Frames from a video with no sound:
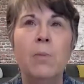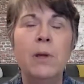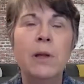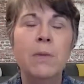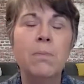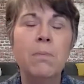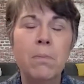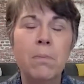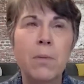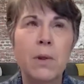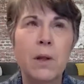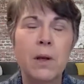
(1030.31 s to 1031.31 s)
But
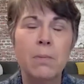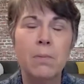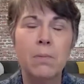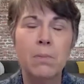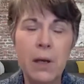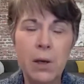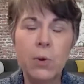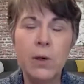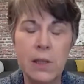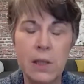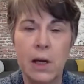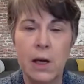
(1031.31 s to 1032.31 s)
the big
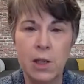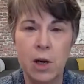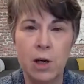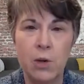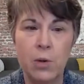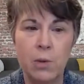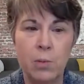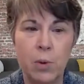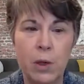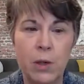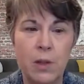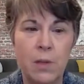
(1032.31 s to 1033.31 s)
reason that I talk to
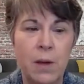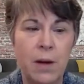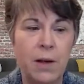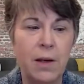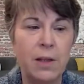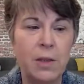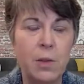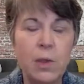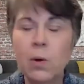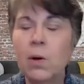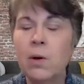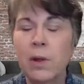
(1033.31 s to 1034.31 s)
employers about is we
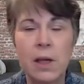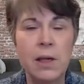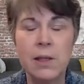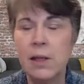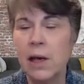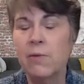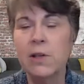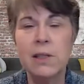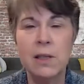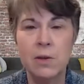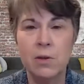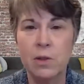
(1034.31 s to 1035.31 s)
do things every
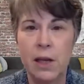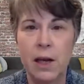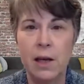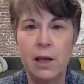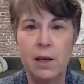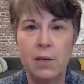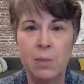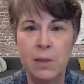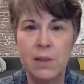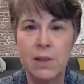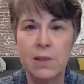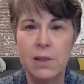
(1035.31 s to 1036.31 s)
single day in
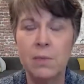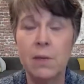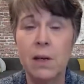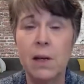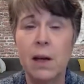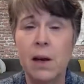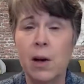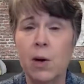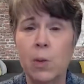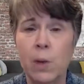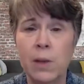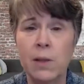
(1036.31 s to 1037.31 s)
business to mitigate our
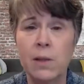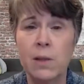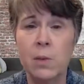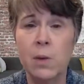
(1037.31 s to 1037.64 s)
risks.